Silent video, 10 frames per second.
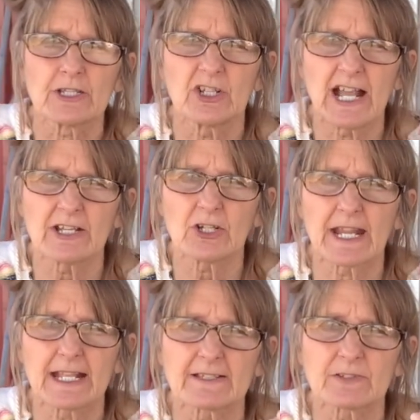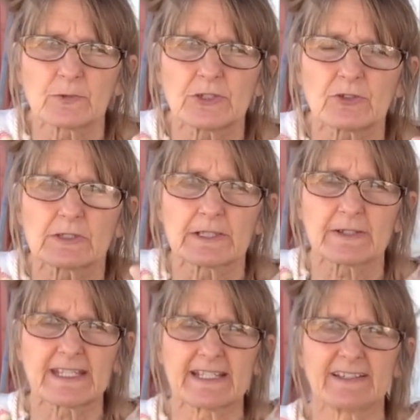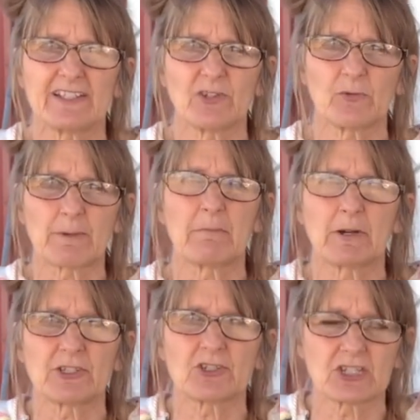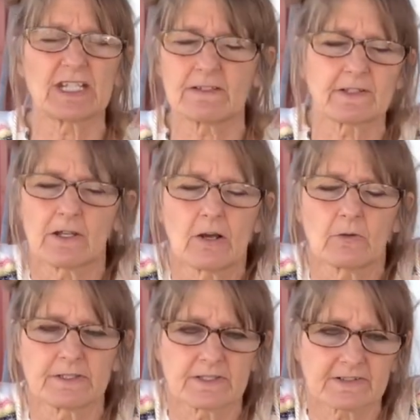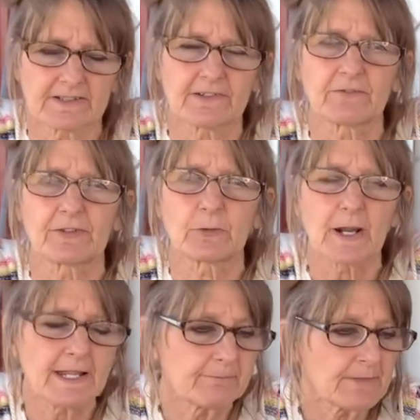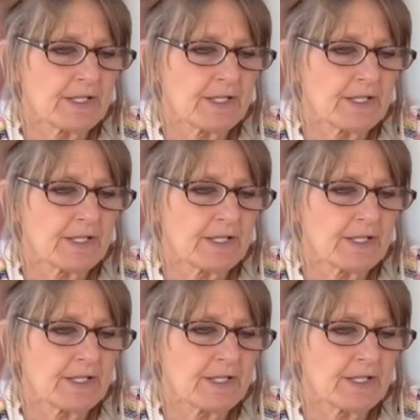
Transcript: You know how your hands when you were a little kid and then you rub them on your jeans and oh, it just doesn't feel right?